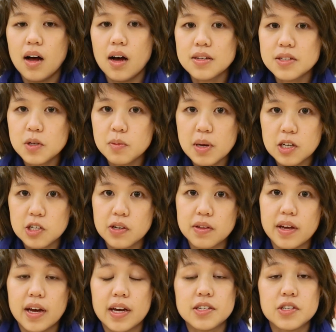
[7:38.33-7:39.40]
Also make sure
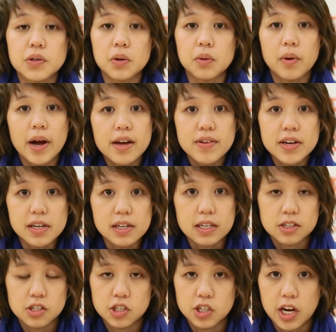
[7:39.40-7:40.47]
that as you arrive at an
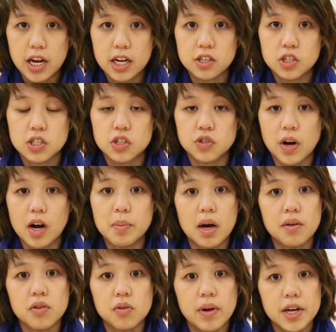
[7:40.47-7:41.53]
exchange to drop
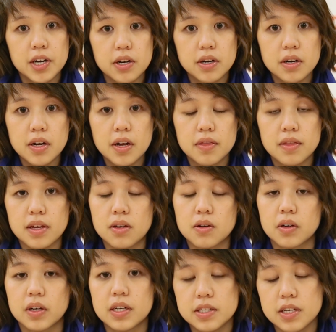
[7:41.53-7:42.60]
off a runner, that
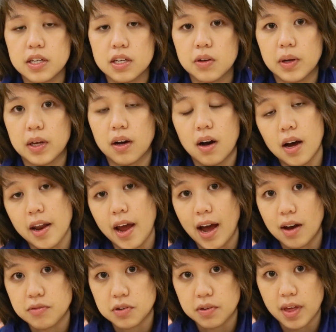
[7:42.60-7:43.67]
you're continuing on
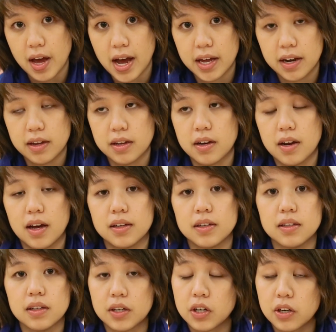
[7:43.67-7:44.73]
after that and
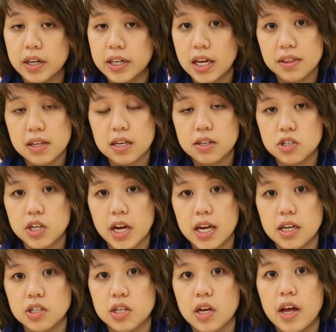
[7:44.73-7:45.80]
not lingering at the
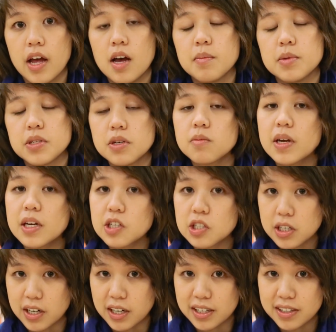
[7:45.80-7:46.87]
exchange. But do make
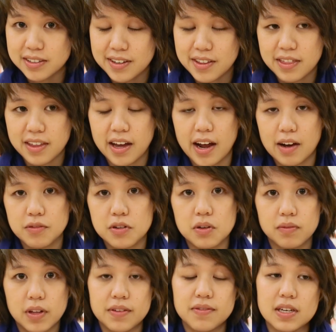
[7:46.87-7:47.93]
sure that after
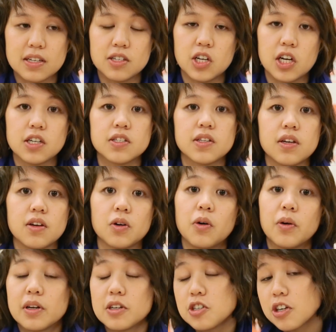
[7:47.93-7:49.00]
you've left the exchange that you're
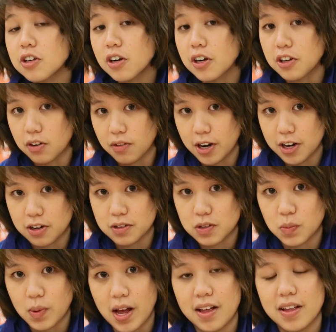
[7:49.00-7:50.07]
going to cheer on your runner
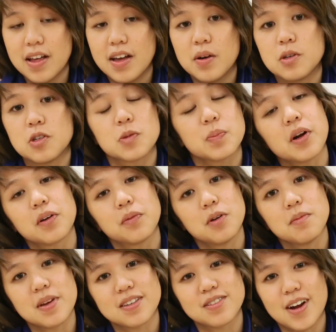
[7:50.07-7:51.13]
as well, which is part of
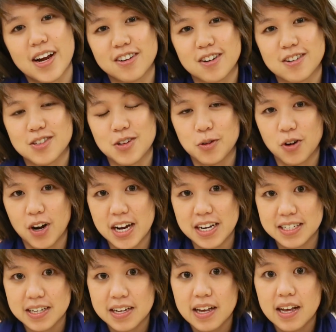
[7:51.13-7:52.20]
what makes Ragnar so great.